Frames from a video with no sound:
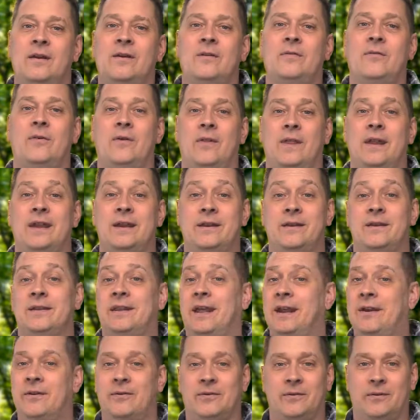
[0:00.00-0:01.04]
for they,
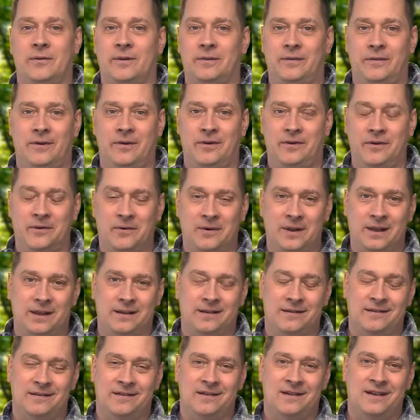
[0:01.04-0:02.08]
they don't know what they're doing.
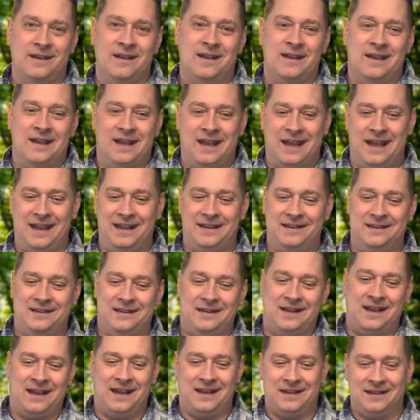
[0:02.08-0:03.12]
And,
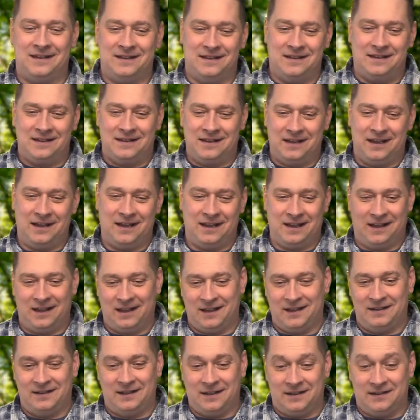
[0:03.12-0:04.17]
and it,
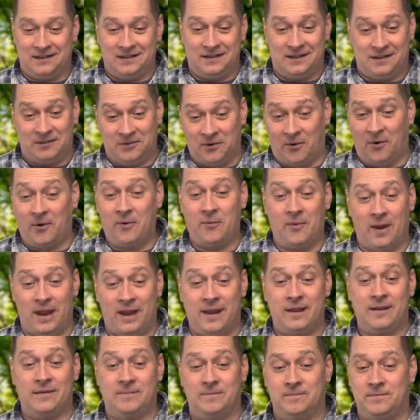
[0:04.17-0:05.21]
it, the, the
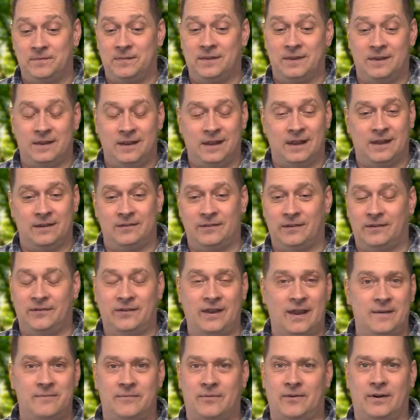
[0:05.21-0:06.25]
doorway is the
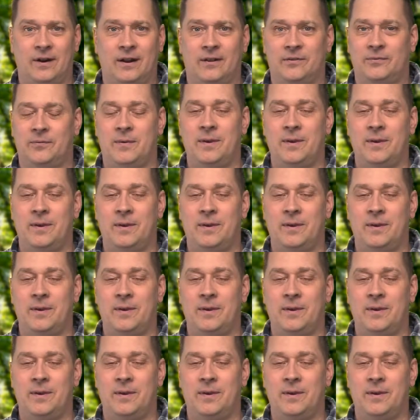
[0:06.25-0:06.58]
same for us.